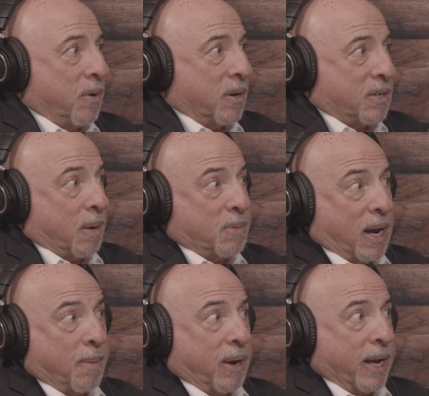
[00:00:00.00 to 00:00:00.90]
some
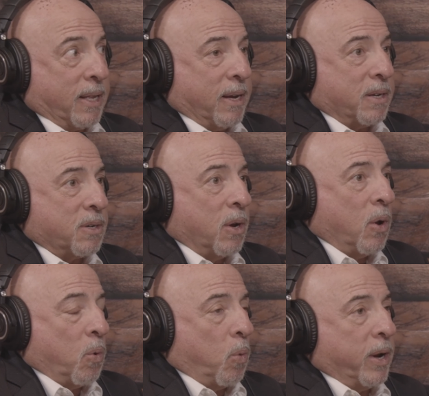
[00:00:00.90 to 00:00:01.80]
time like this
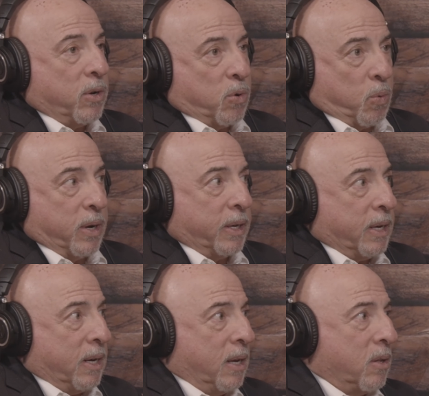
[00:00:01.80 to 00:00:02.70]
when you
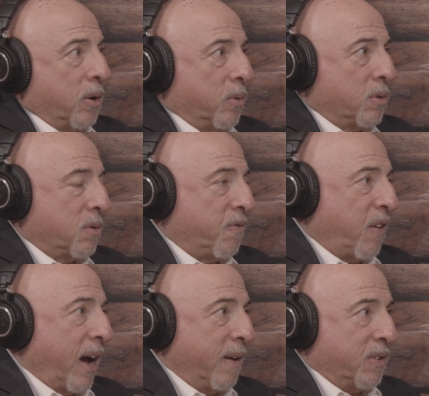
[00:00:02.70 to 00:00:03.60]
really need those
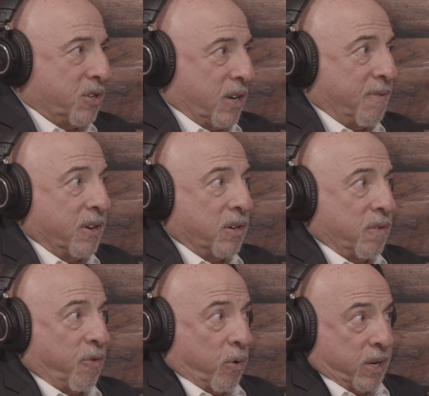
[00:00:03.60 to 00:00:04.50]
5 to 7
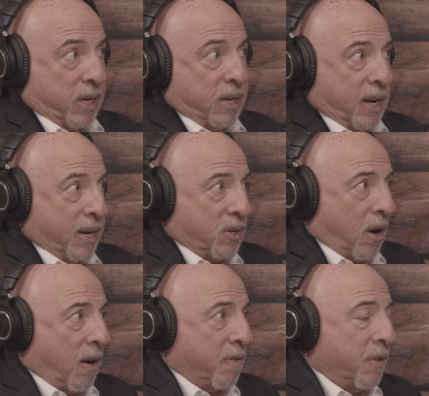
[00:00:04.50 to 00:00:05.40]
to 14 days
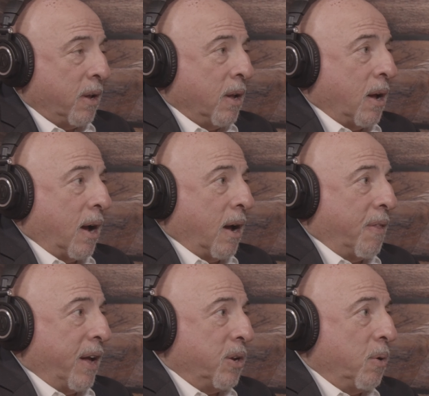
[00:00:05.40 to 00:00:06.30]
off,
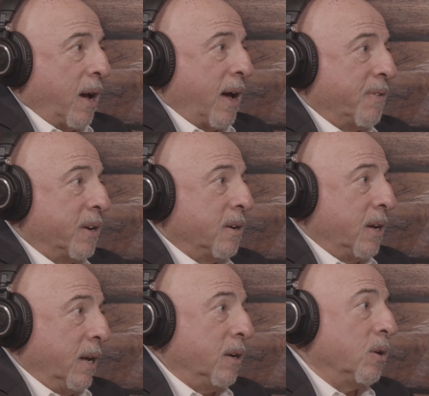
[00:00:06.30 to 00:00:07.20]
that you have it
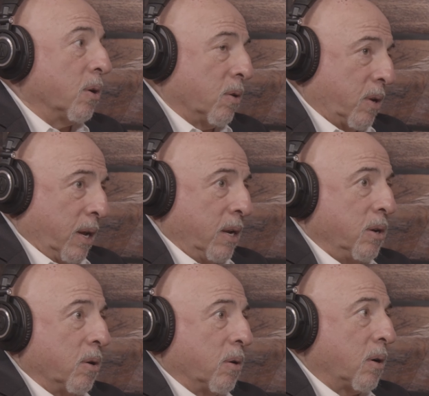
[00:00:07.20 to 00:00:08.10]
in your
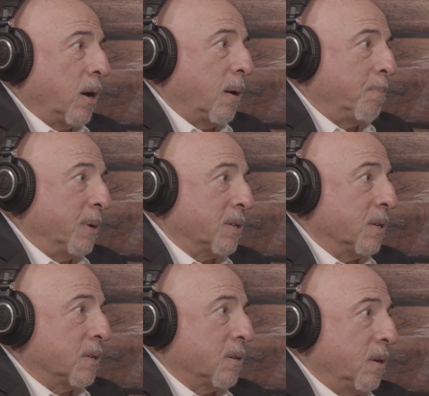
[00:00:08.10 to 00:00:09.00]

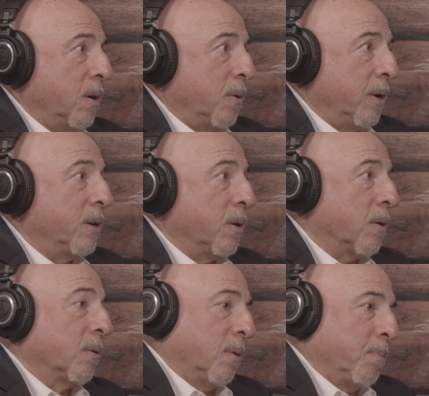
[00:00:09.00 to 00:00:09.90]
business, in
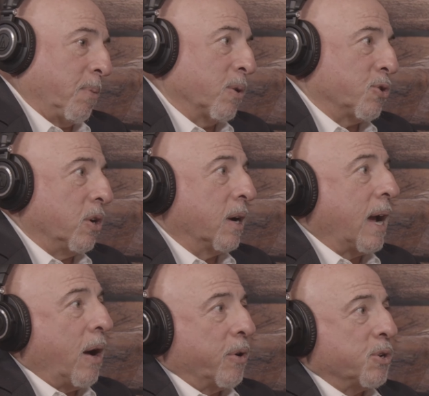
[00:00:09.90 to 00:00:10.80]
your personal
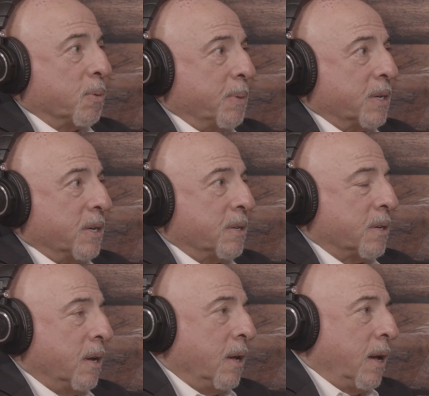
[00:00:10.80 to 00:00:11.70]
account at your
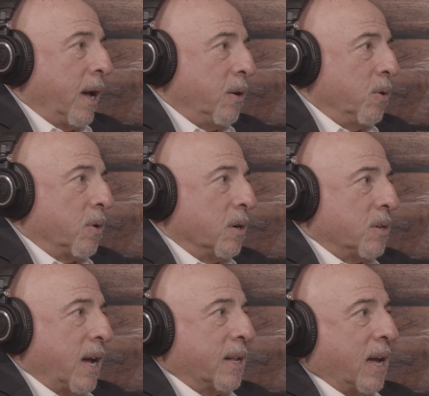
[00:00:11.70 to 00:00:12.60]
business, and you can
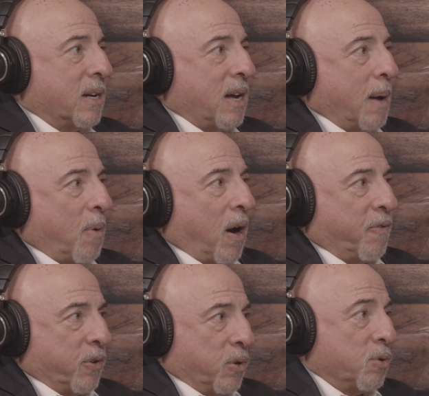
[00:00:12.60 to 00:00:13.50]
take that time
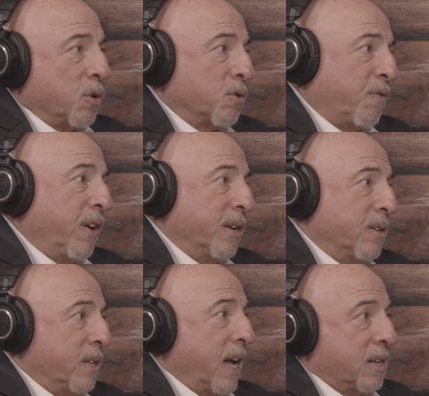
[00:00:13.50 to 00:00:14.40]
off and use those
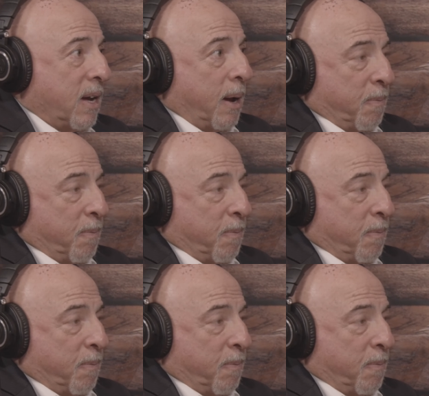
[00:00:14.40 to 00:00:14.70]
funds and that time